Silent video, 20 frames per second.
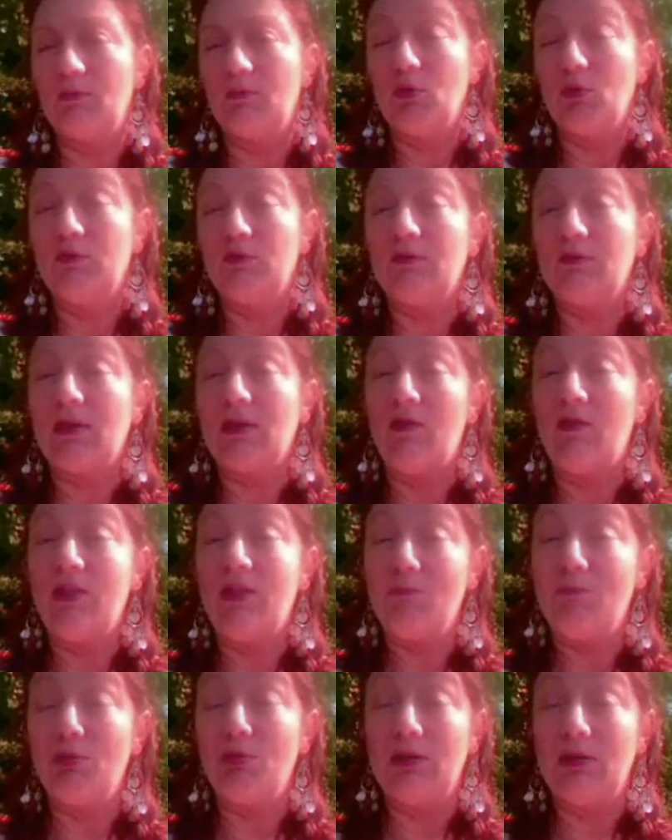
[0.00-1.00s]
Mercy's got
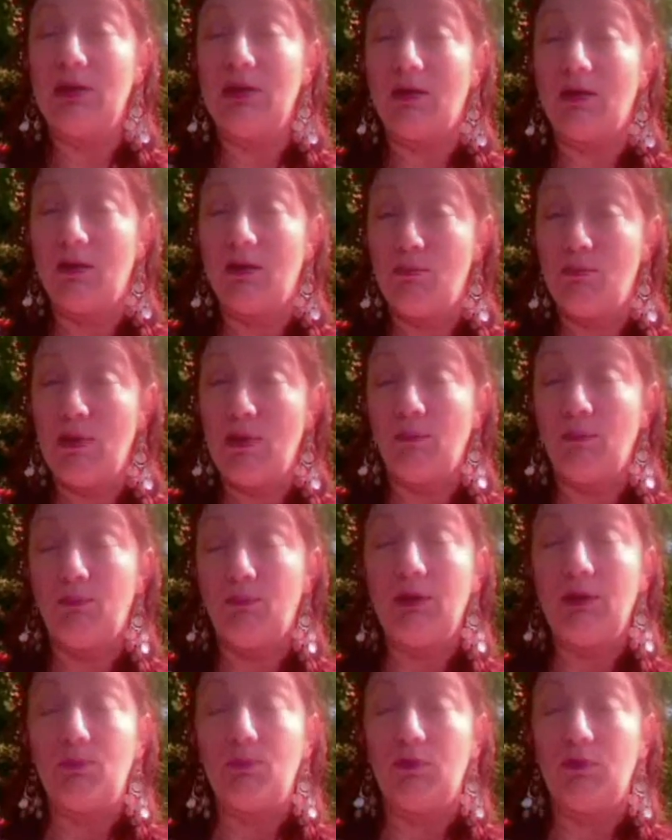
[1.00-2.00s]
the ability to compel
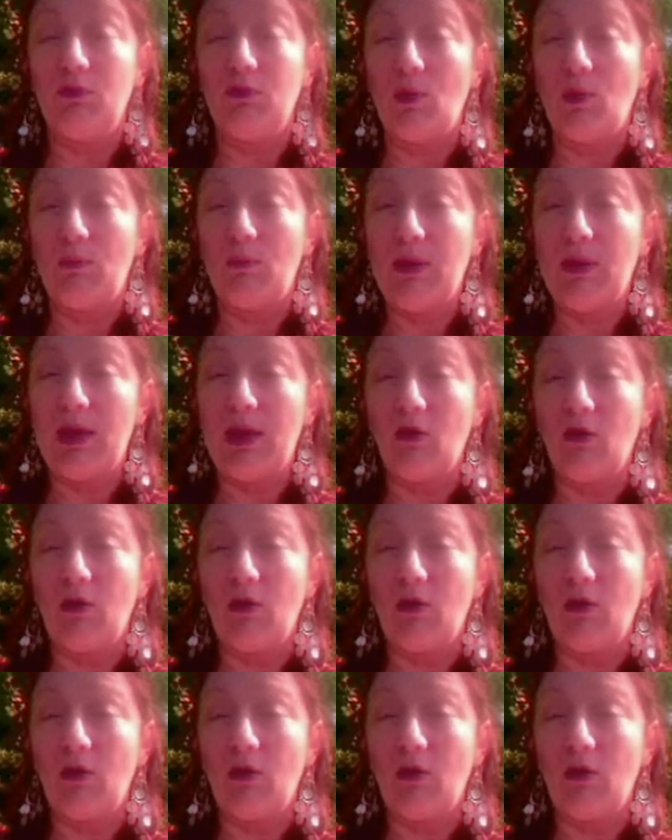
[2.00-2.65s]
people to obey